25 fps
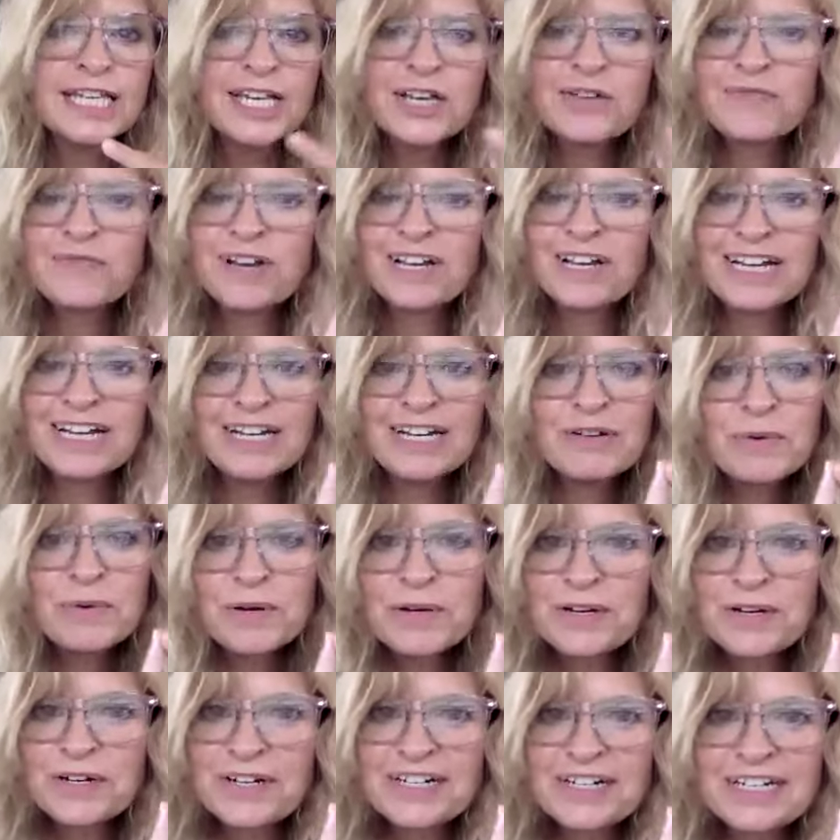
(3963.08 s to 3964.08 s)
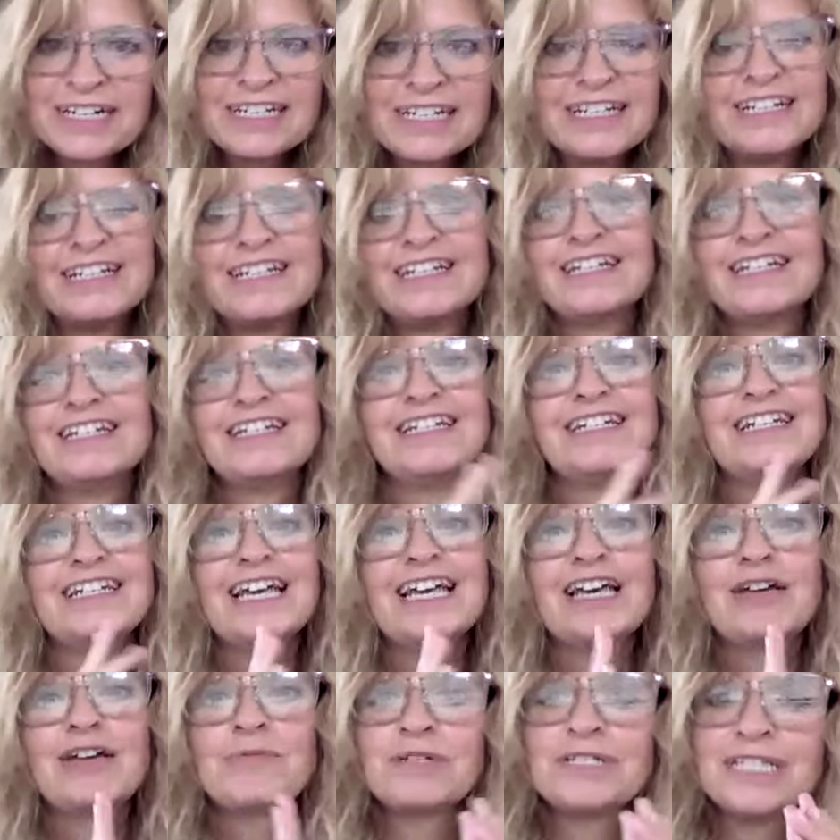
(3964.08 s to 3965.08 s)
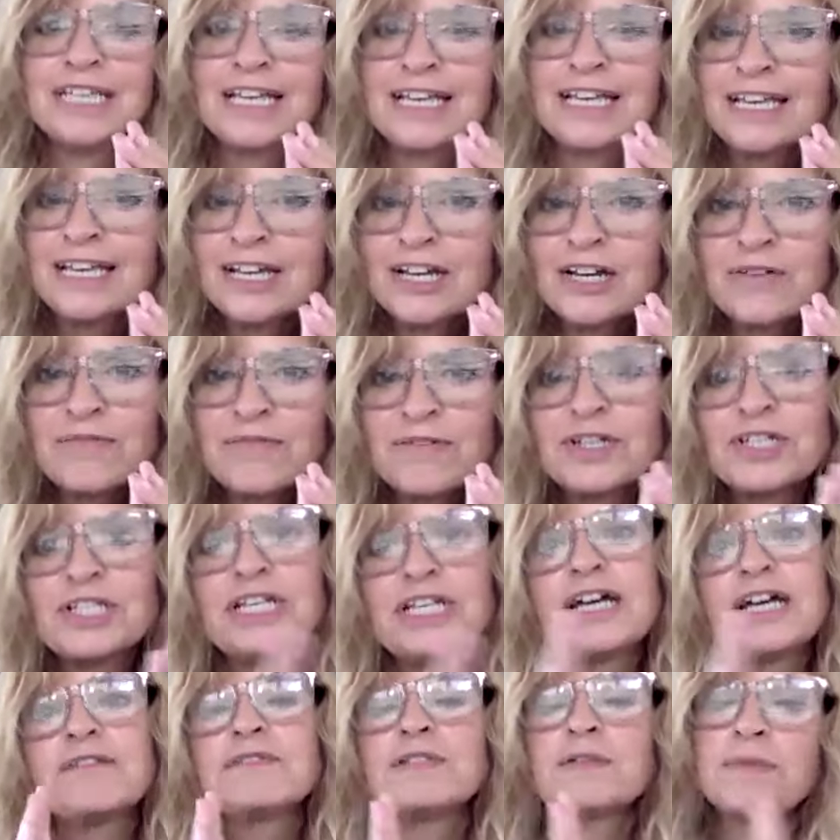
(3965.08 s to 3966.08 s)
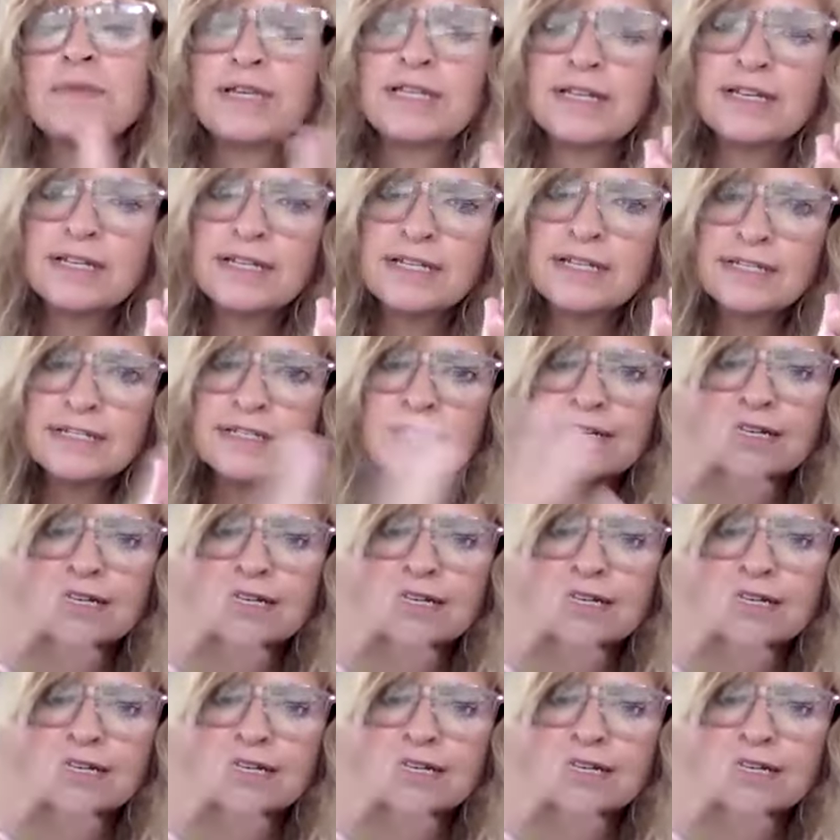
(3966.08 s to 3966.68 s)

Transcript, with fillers: good running order and we're taking care of ourselves and we look